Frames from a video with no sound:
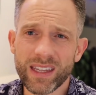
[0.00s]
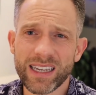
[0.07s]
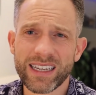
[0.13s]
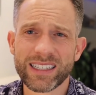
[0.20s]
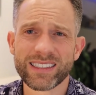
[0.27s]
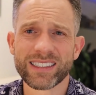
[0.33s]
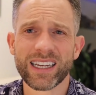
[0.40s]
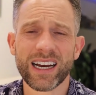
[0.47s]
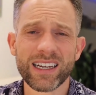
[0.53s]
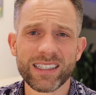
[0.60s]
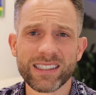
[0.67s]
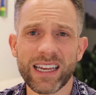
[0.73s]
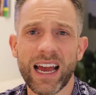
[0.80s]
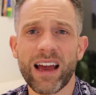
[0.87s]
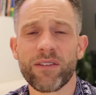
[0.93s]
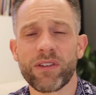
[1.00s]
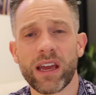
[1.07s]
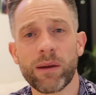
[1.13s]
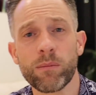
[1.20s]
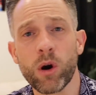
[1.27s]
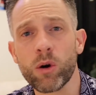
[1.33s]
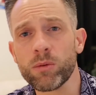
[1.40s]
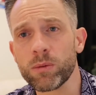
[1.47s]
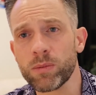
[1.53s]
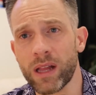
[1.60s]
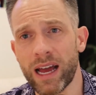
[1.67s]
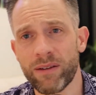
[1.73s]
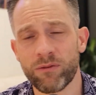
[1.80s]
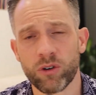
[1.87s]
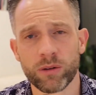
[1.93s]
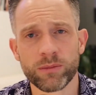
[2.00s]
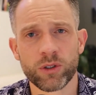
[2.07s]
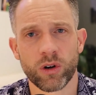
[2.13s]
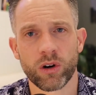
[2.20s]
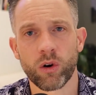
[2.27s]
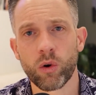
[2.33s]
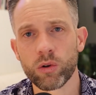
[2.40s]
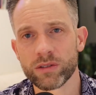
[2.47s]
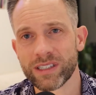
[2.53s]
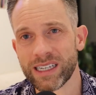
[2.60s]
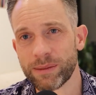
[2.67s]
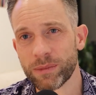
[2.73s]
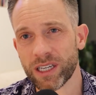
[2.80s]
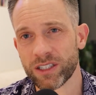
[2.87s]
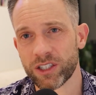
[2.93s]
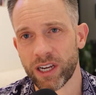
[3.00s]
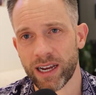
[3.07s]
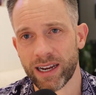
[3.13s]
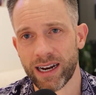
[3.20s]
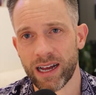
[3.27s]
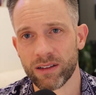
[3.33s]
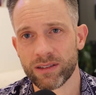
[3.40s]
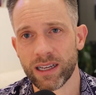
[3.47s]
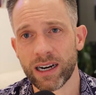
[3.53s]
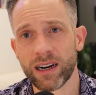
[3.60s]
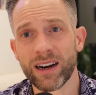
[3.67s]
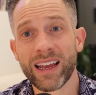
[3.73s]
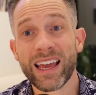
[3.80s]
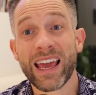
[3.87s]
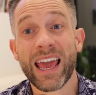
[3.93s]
it does have a mobile platform, so our whole team can check it out there.